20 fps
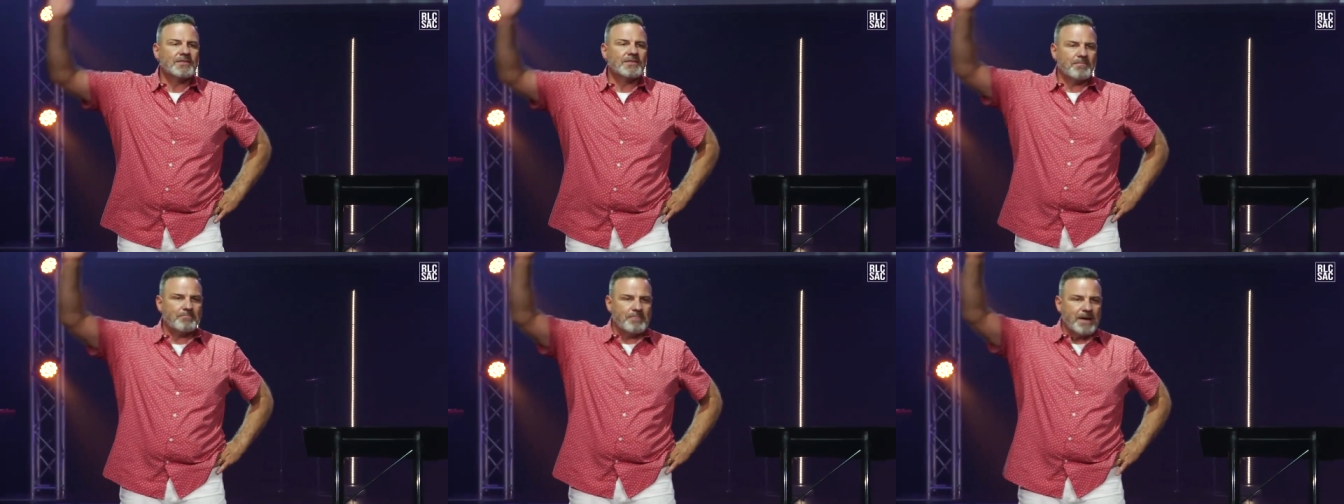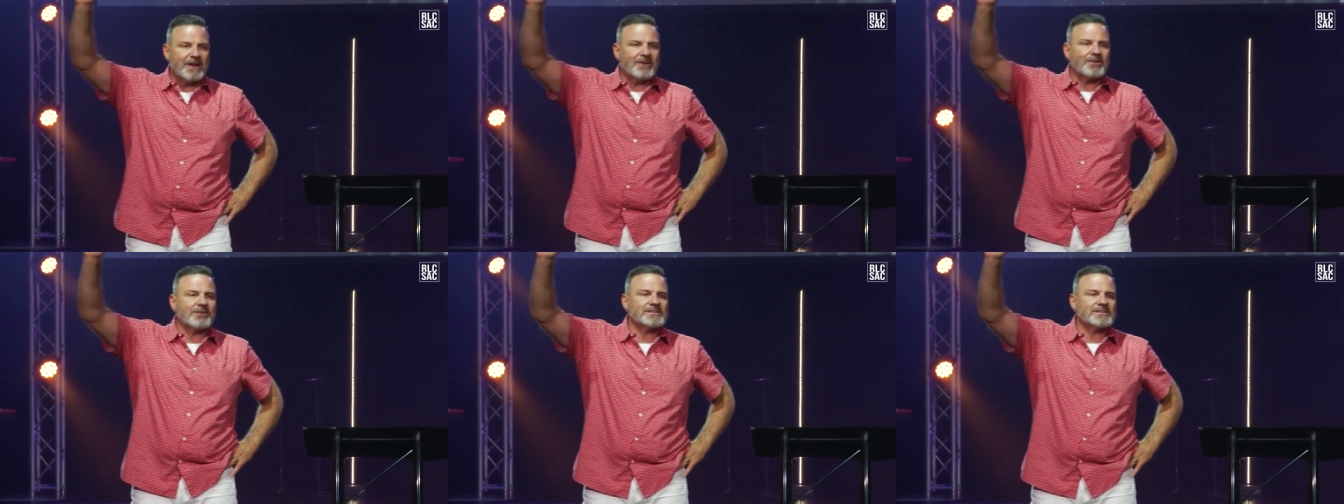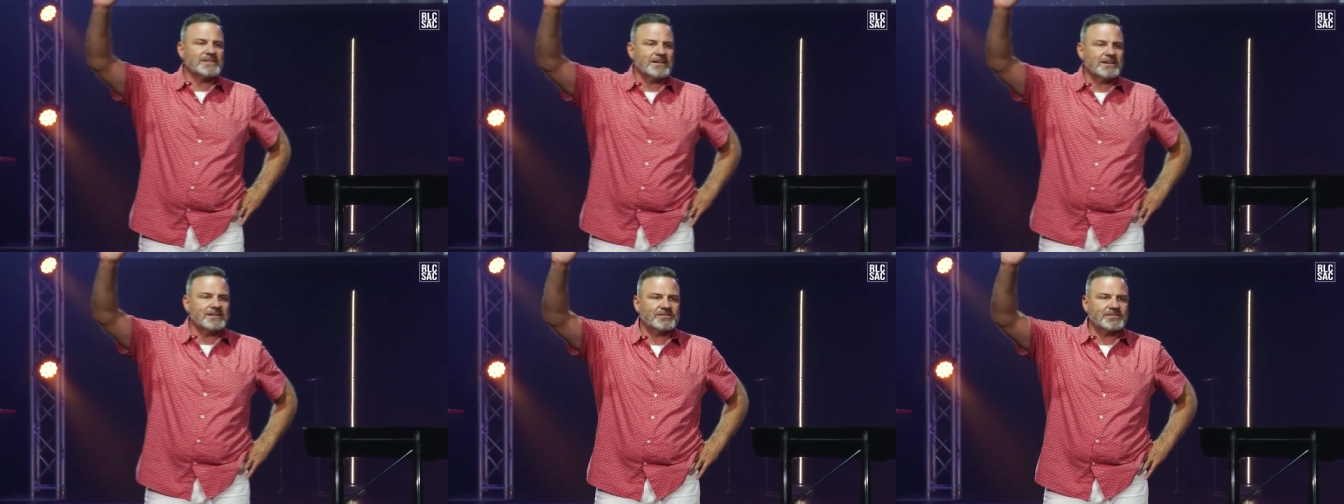The better
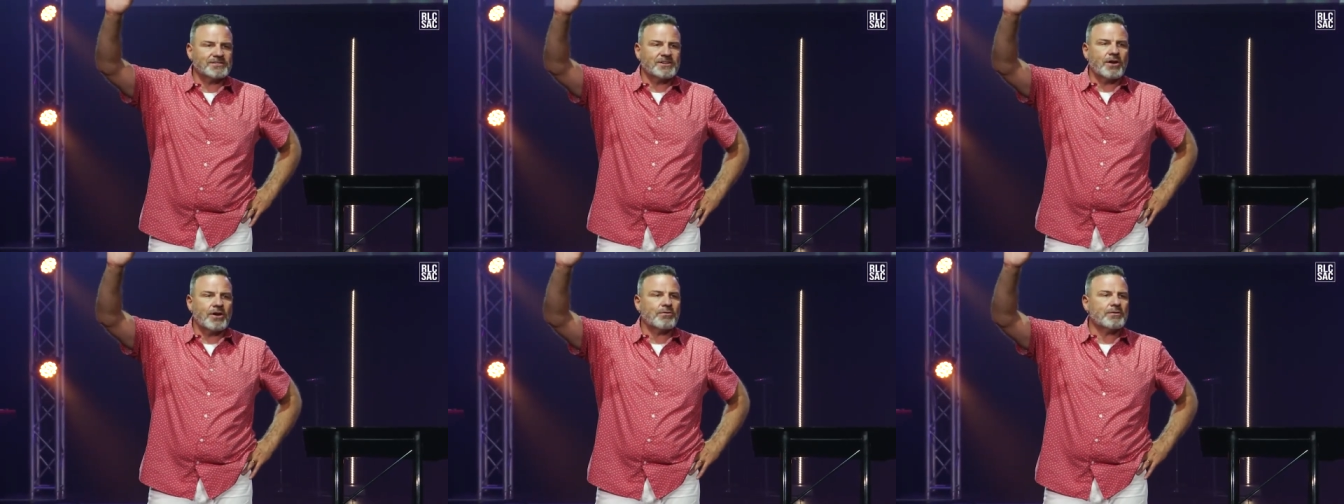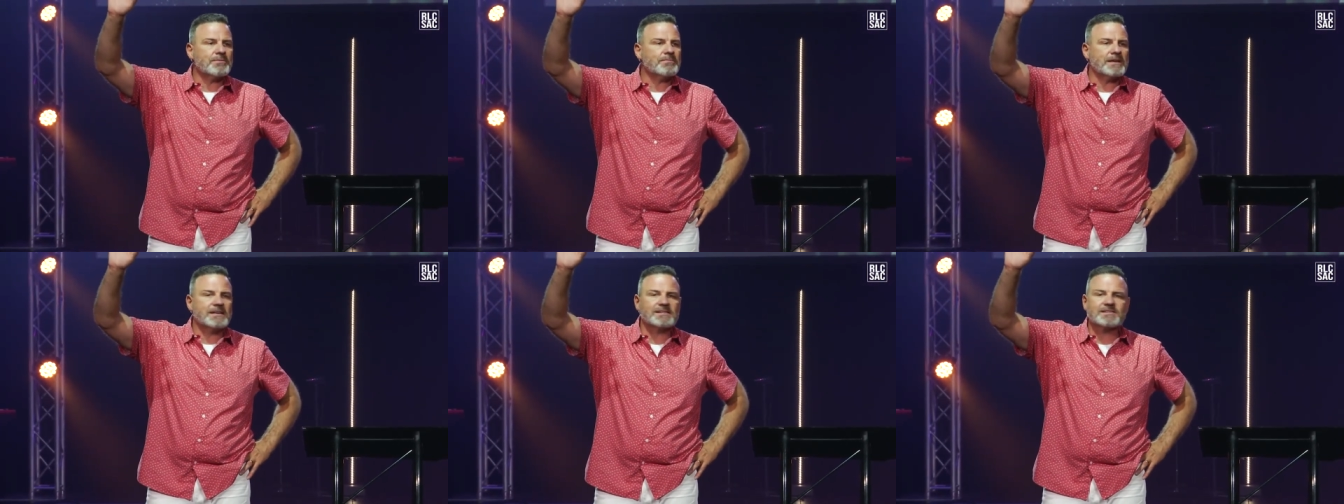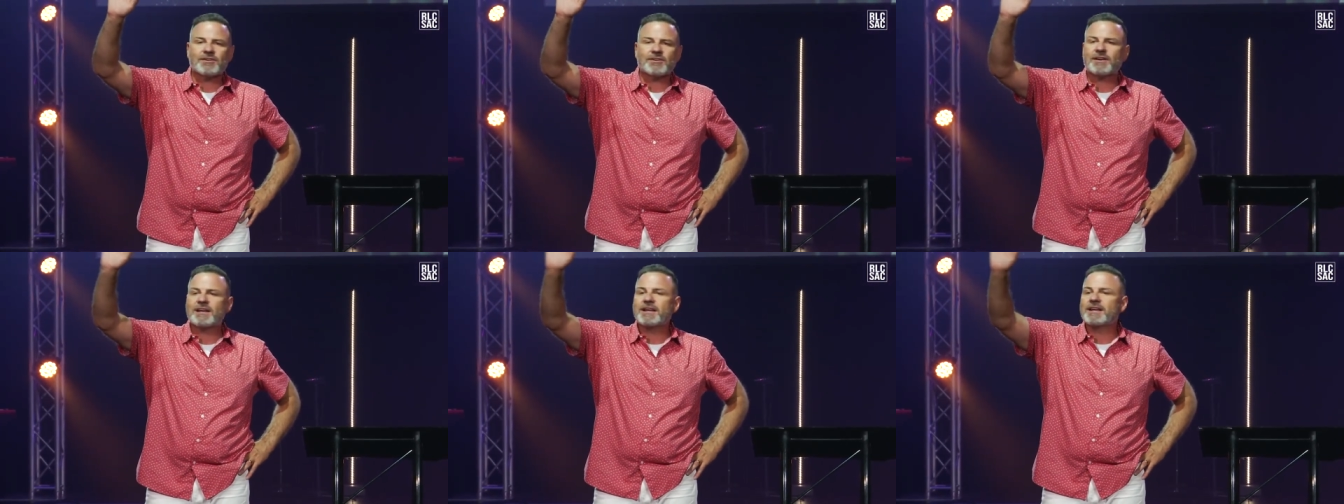is gonna start with
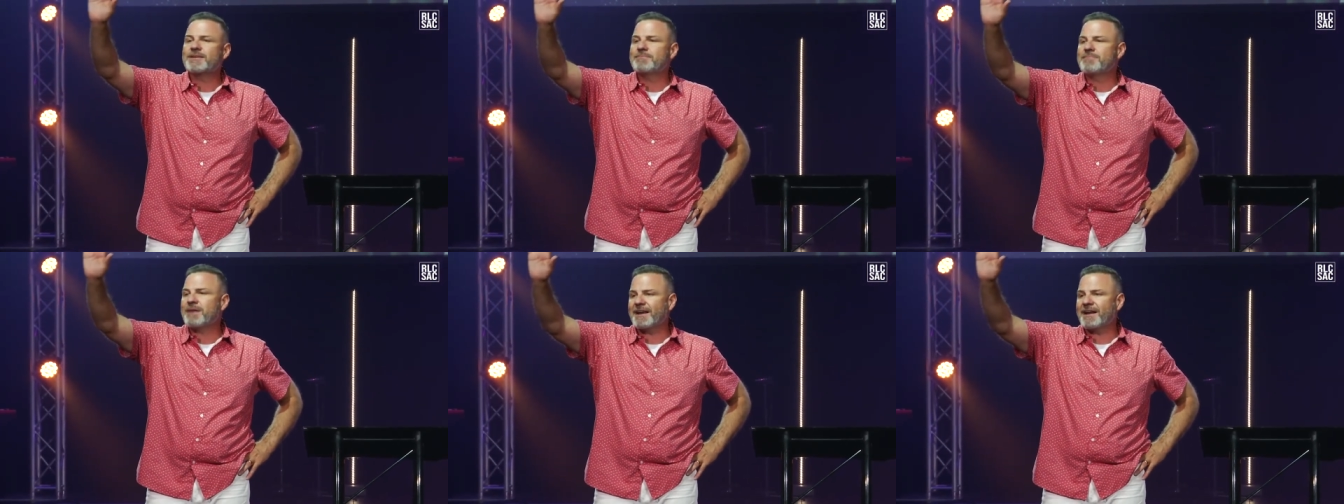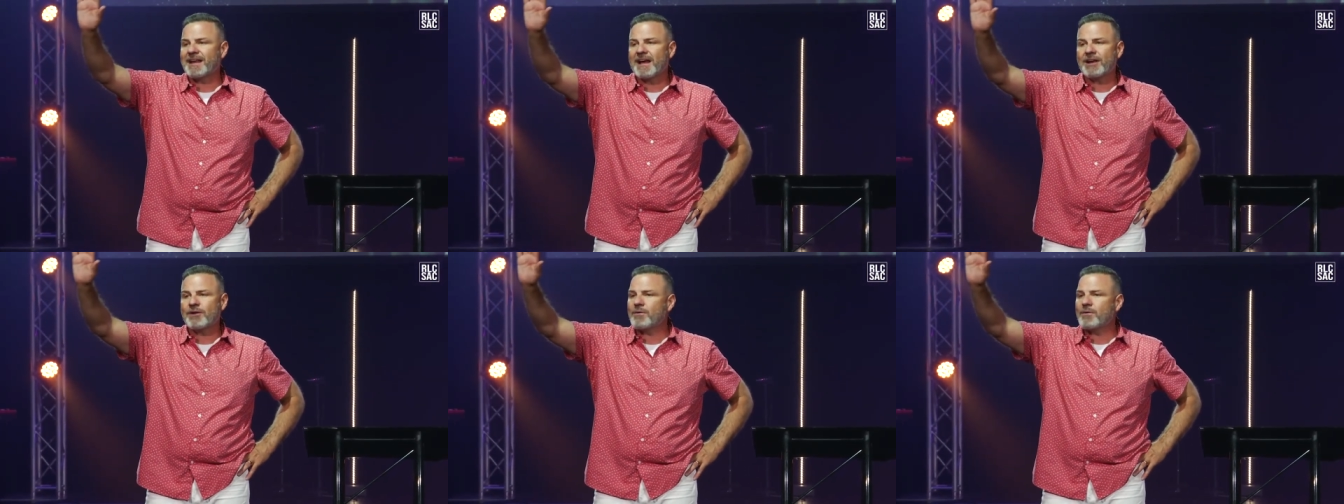me. Is there anybody?